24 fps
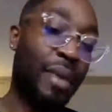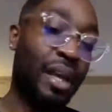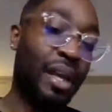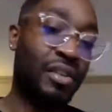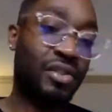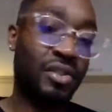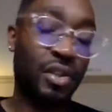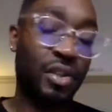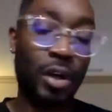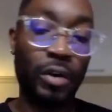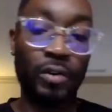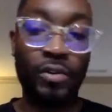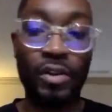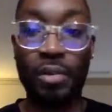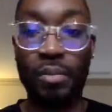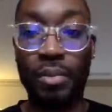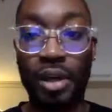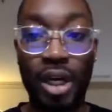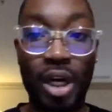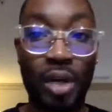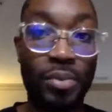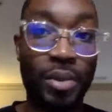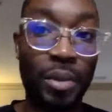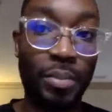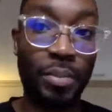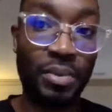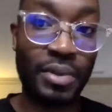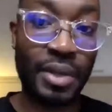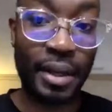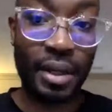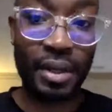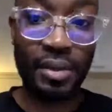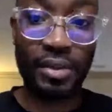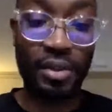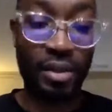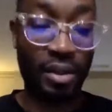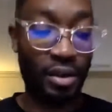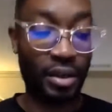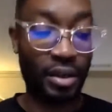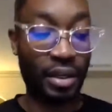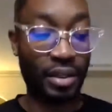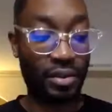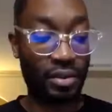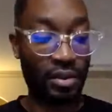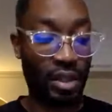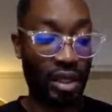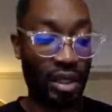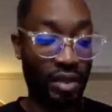that may serve them and help them take it
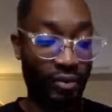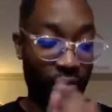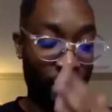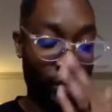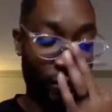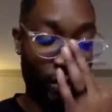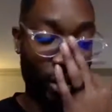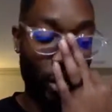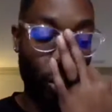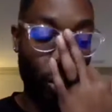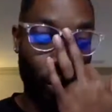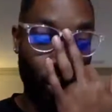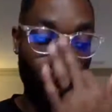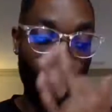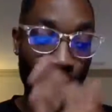to the next level?